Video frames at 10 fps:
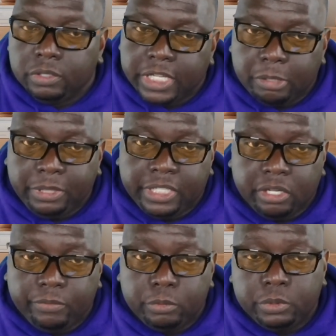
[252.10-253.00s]
Got to be
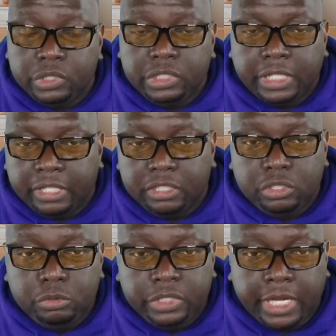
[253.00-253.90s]
careful with, you got to
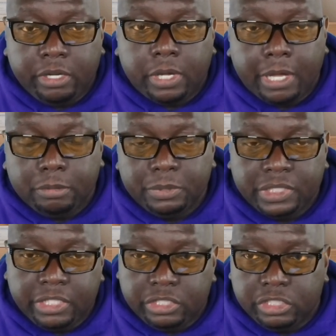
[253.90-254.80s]
do channel
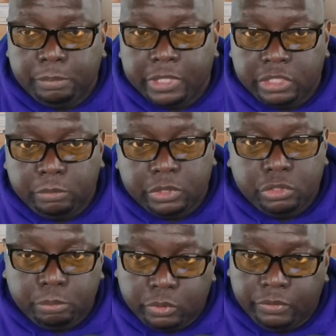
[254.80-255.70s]
optimization, especially with
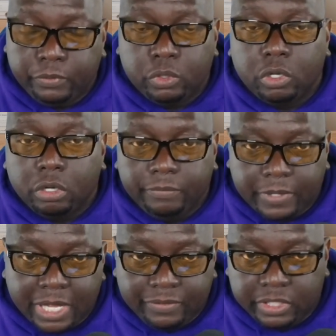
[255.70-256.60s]
2.4 or
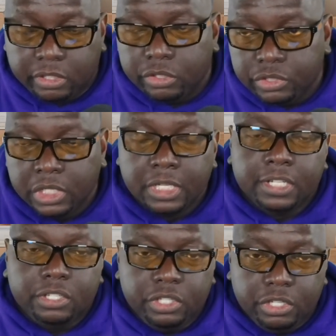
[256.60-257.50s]
5 gigahertz.
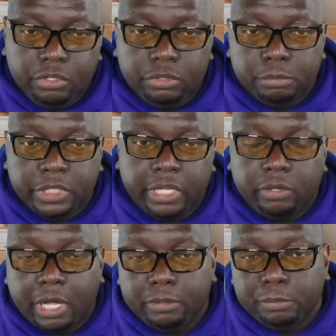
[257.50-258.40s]
You need to do some
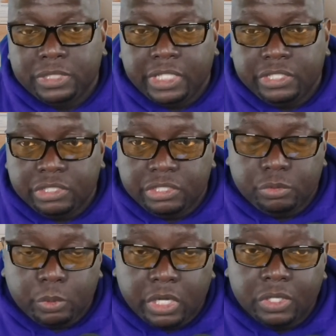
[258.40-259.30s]
channel optimizations
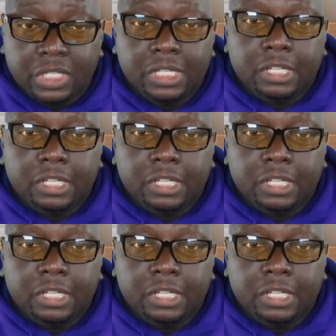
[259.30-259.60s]
as well.